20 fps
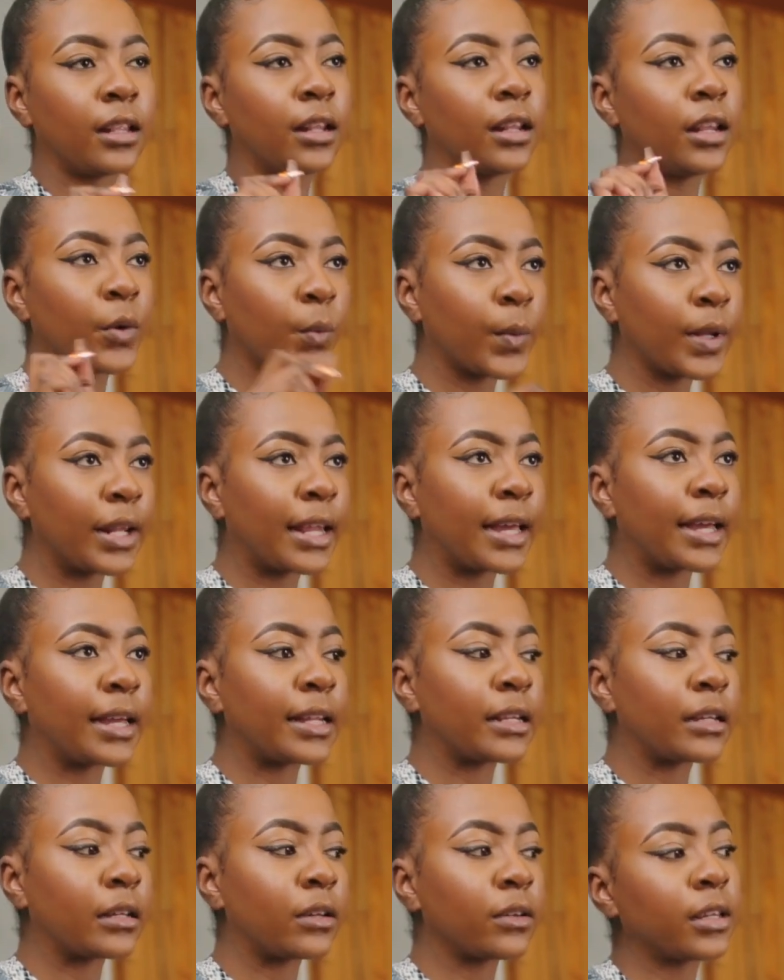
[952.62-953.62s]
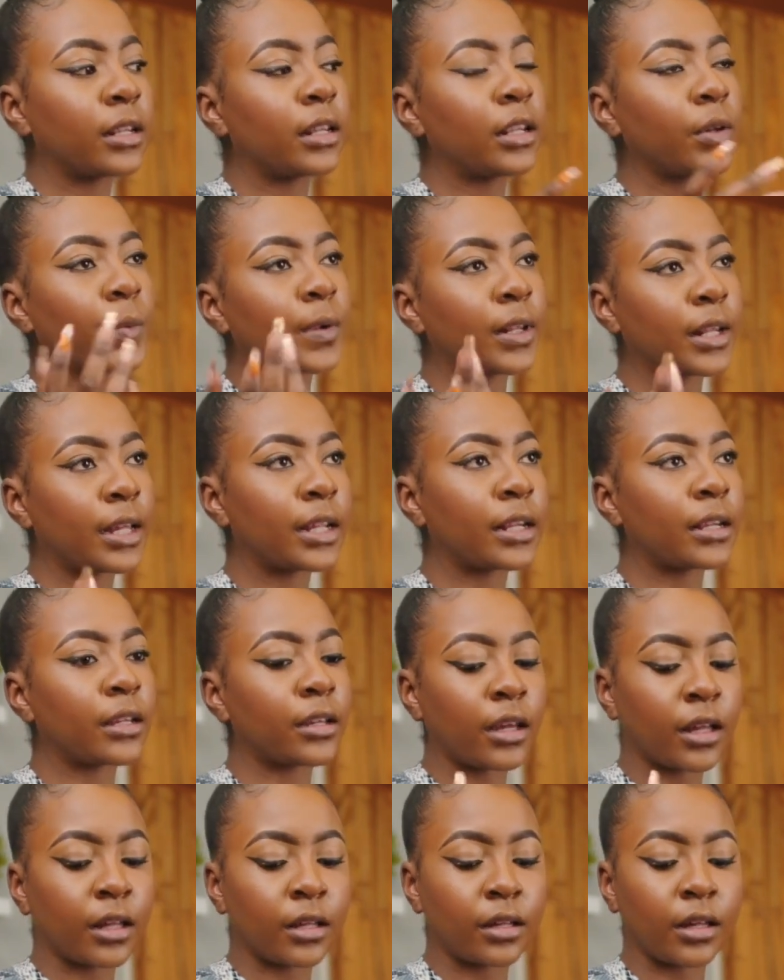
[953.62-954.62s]
liquid liner. Okay, liquid liner,
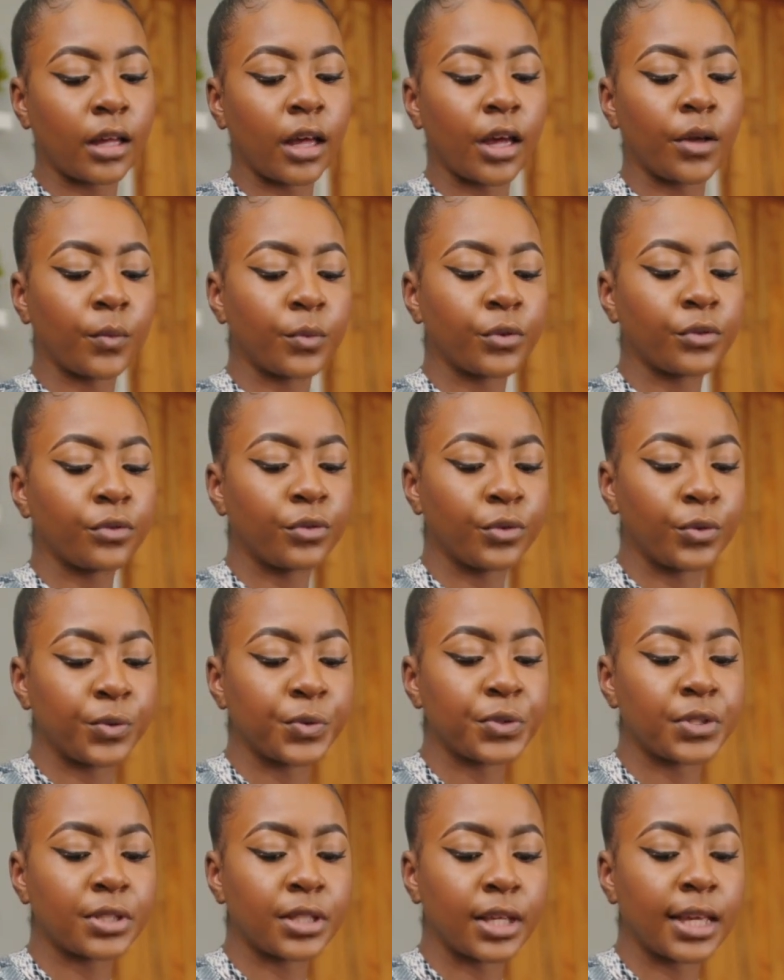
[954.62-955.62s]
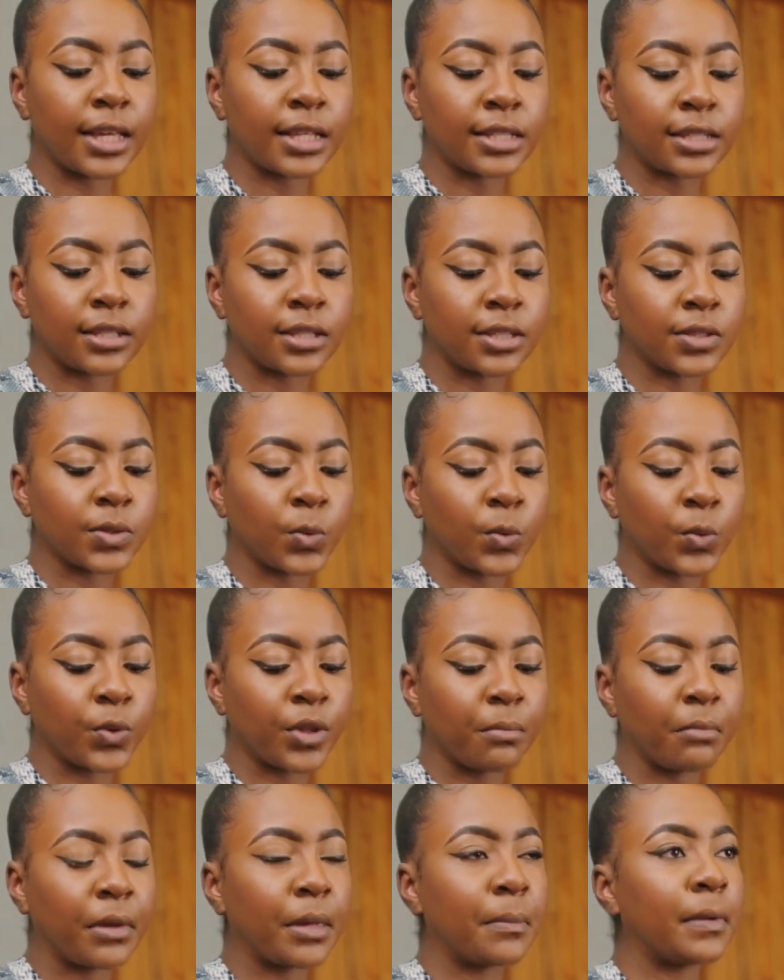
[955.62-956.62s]
I would use the Essence or
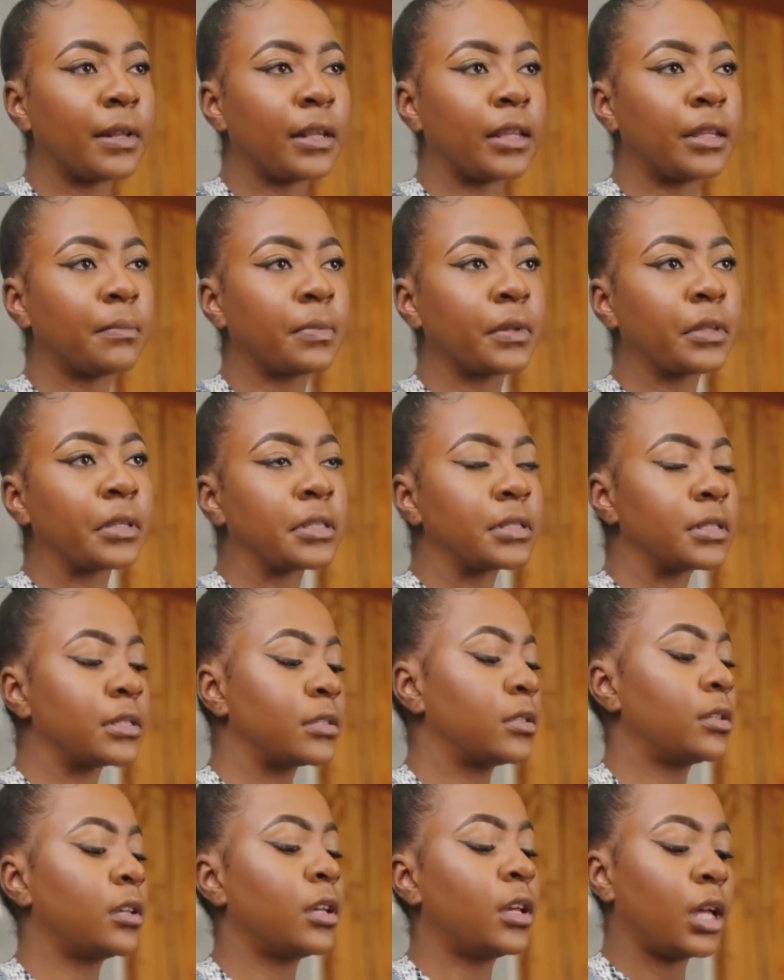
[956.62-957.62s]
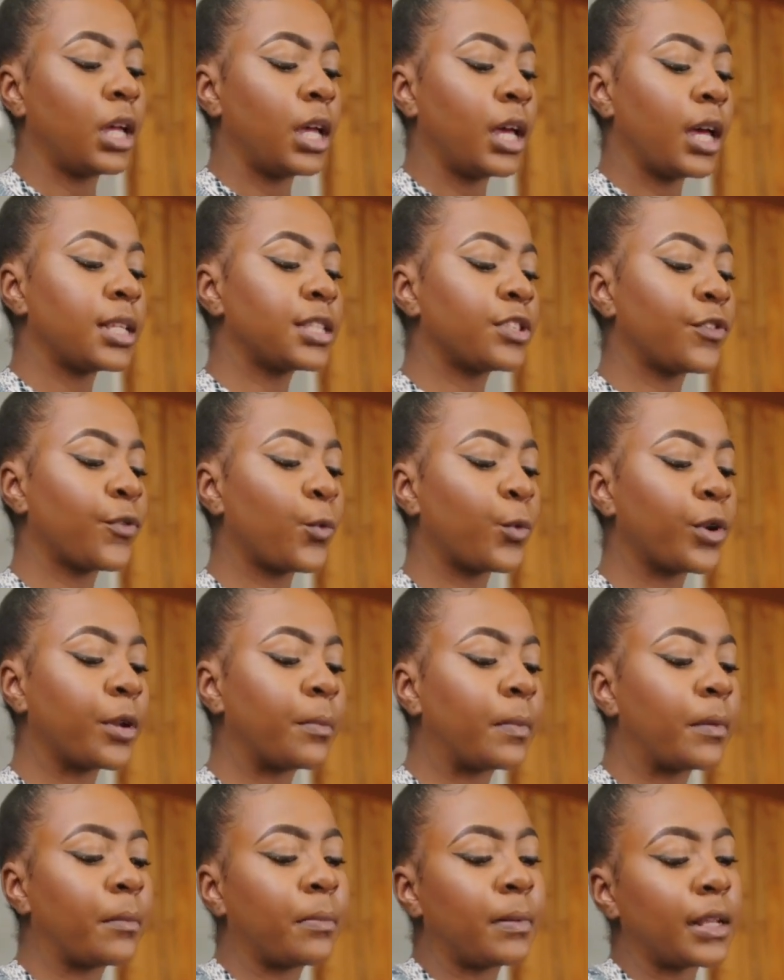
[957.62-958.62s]
the Maybelline because it's
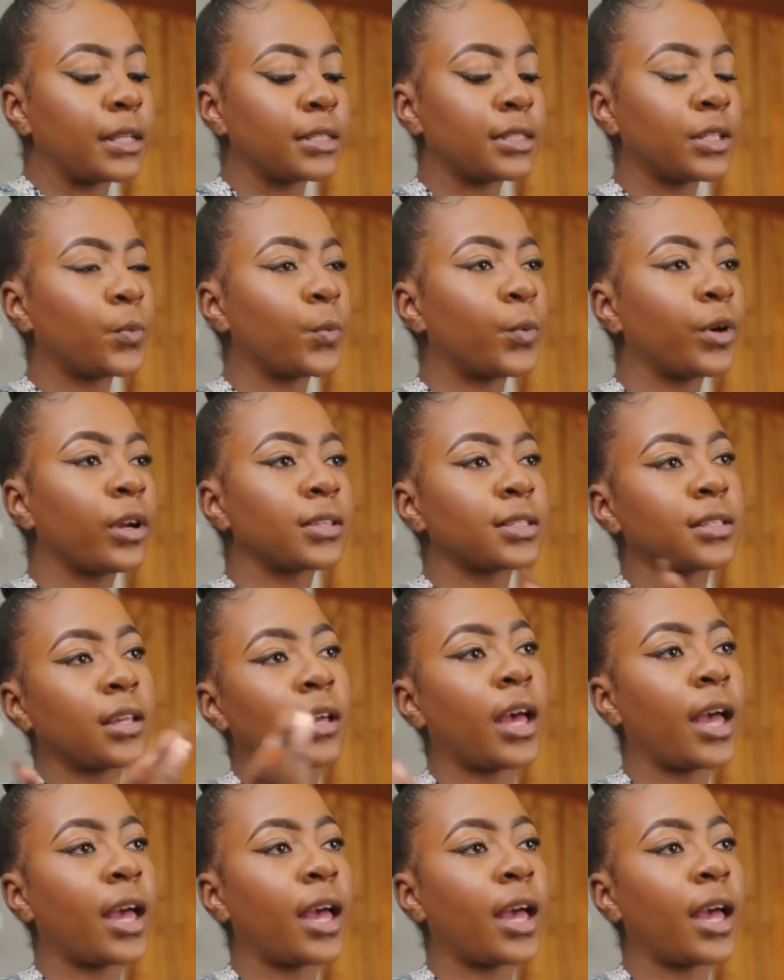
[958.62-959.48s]
affordable, plus it works